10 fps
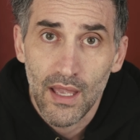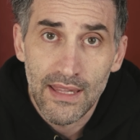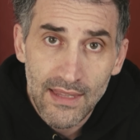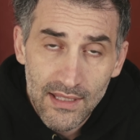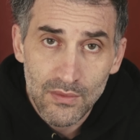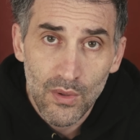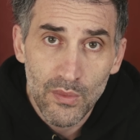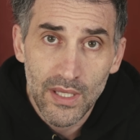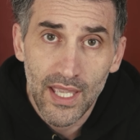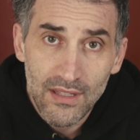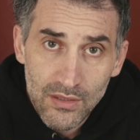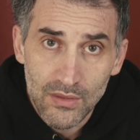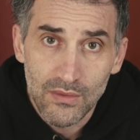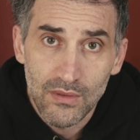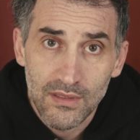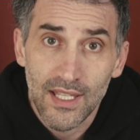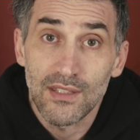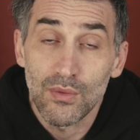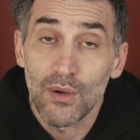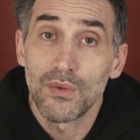And that's what we can do,
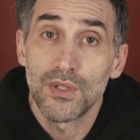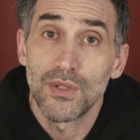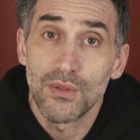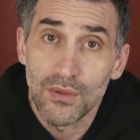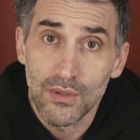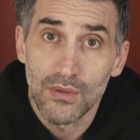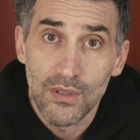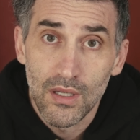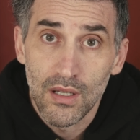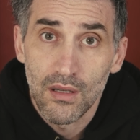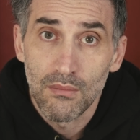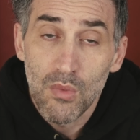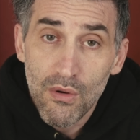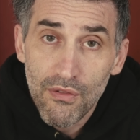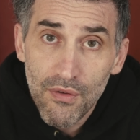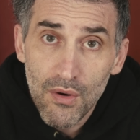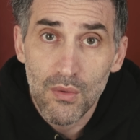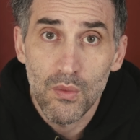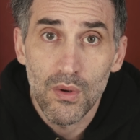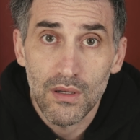that's what we should do. Move
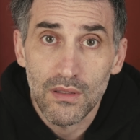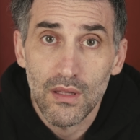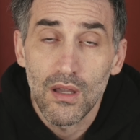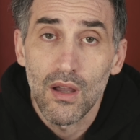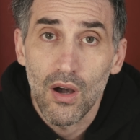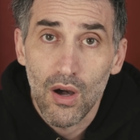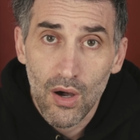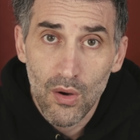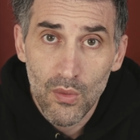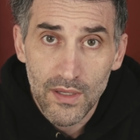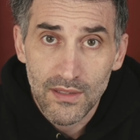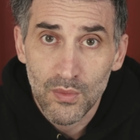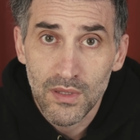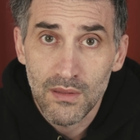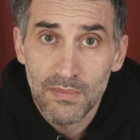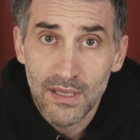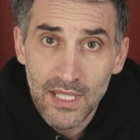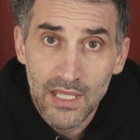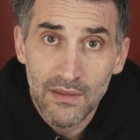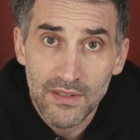forward always with the
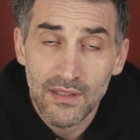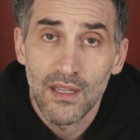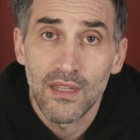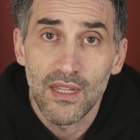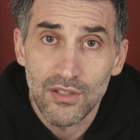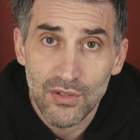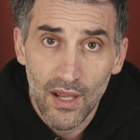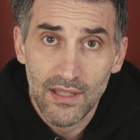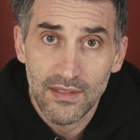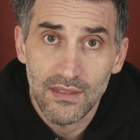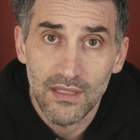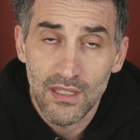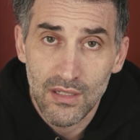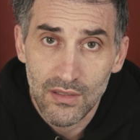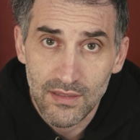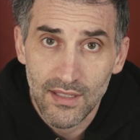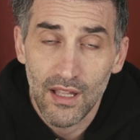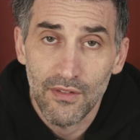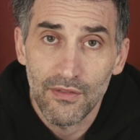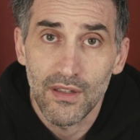beliefs, the trust in
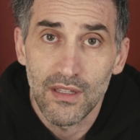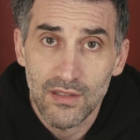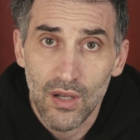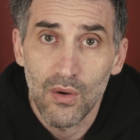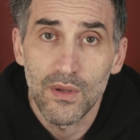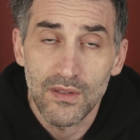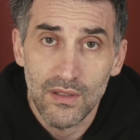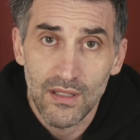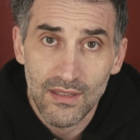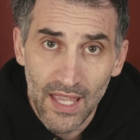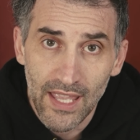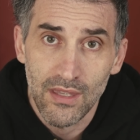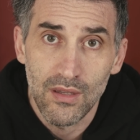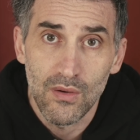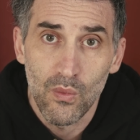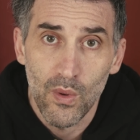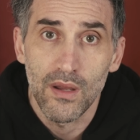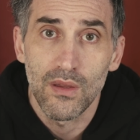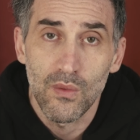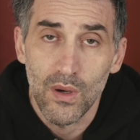yourself. It's always going to take you
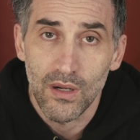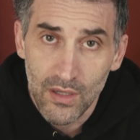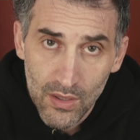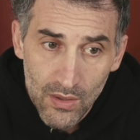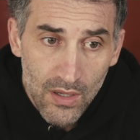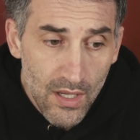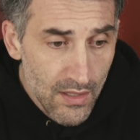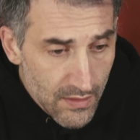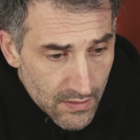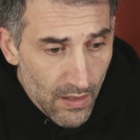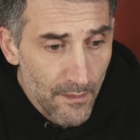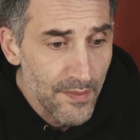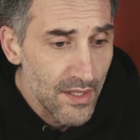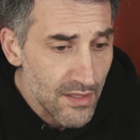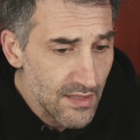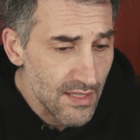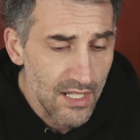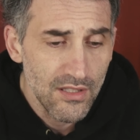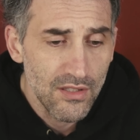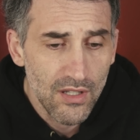where you want to go. So just a
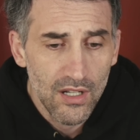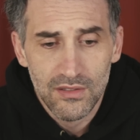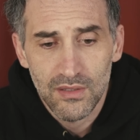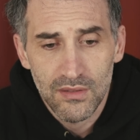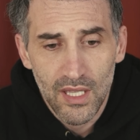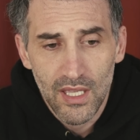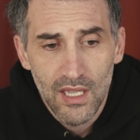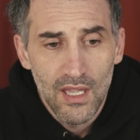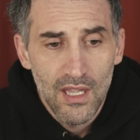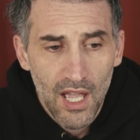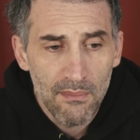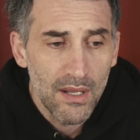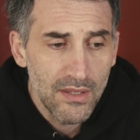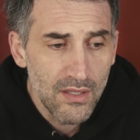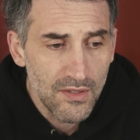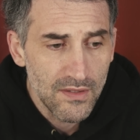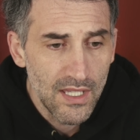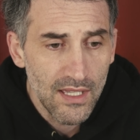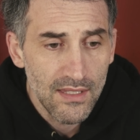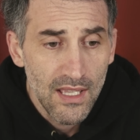little talk today about those
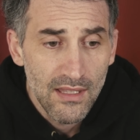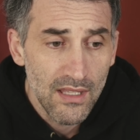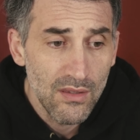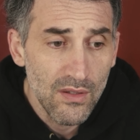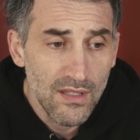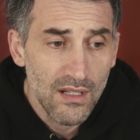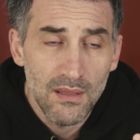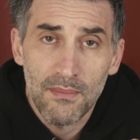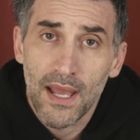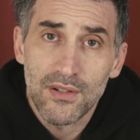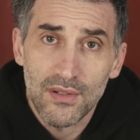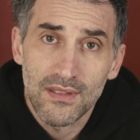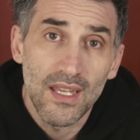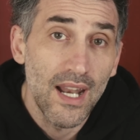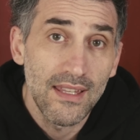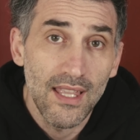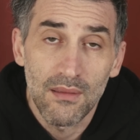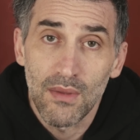things, that those are the mantras that I tell